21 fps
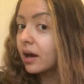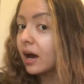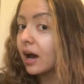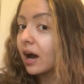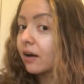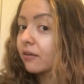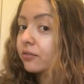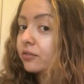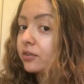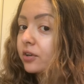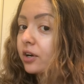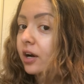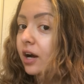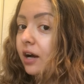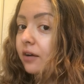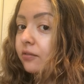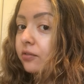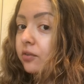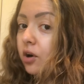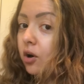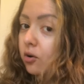after
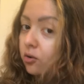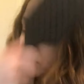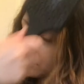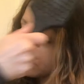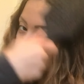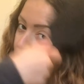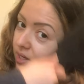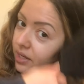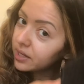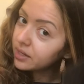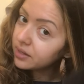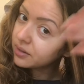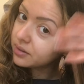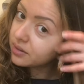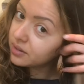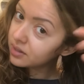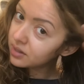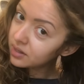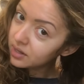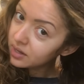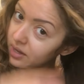I've combed it
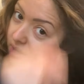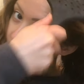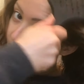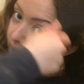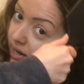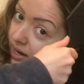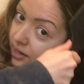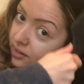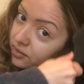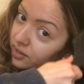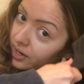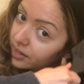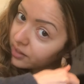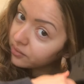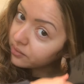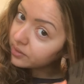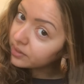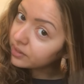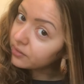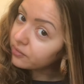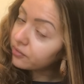and I try to
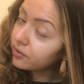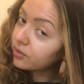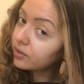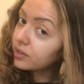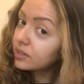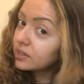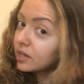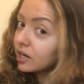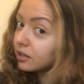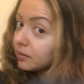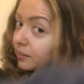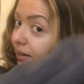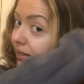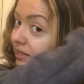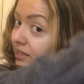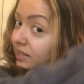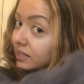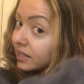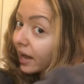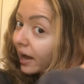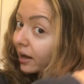really focus on my
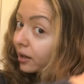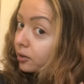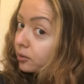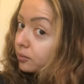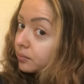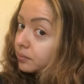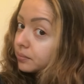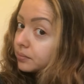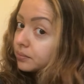scalp.